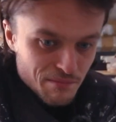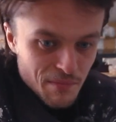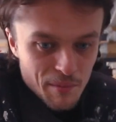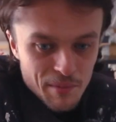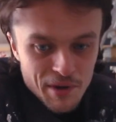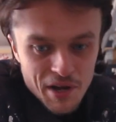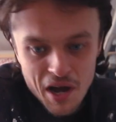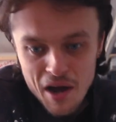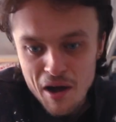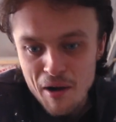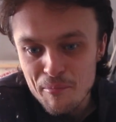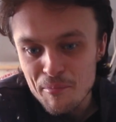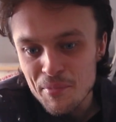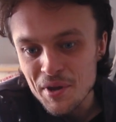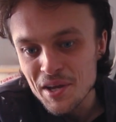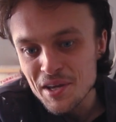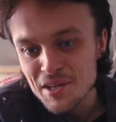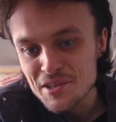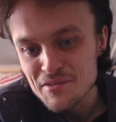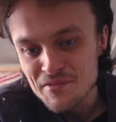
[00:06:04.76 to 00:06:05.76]
maybe
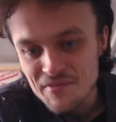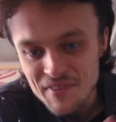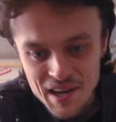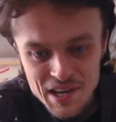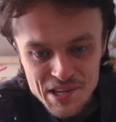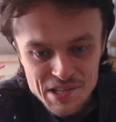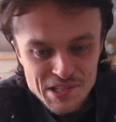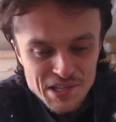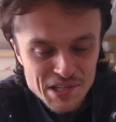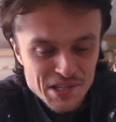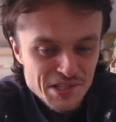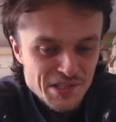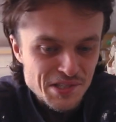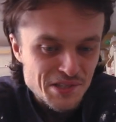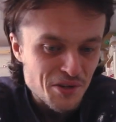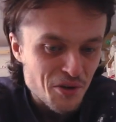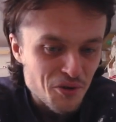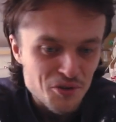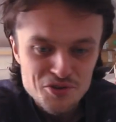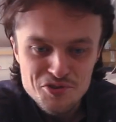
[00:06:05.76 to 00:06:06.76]
armpits, faces,
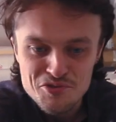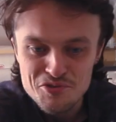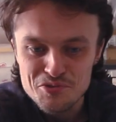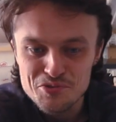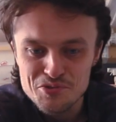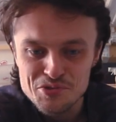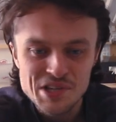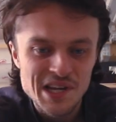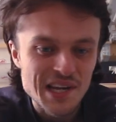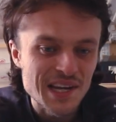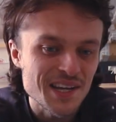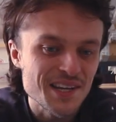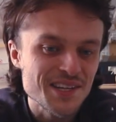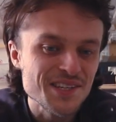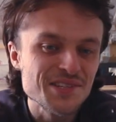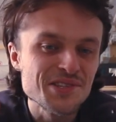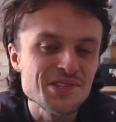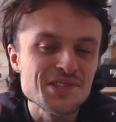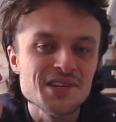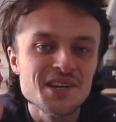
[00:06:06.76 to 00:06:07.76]
nostrils,
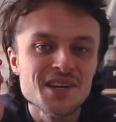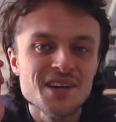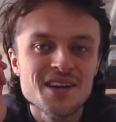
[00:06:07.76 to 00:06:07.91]
ears,